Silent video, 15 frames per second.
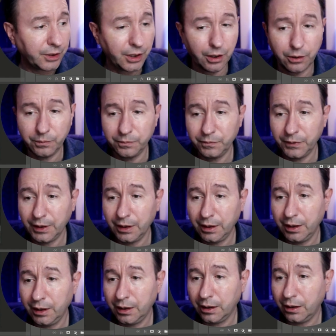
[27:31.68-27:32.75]
we go.
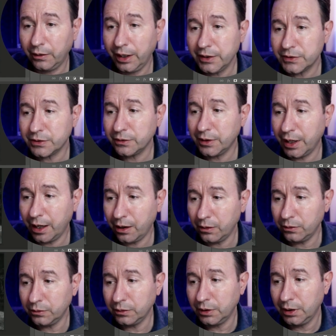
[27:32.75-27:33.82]
All right, so
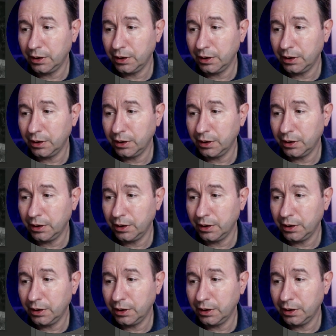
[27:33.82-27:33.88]
now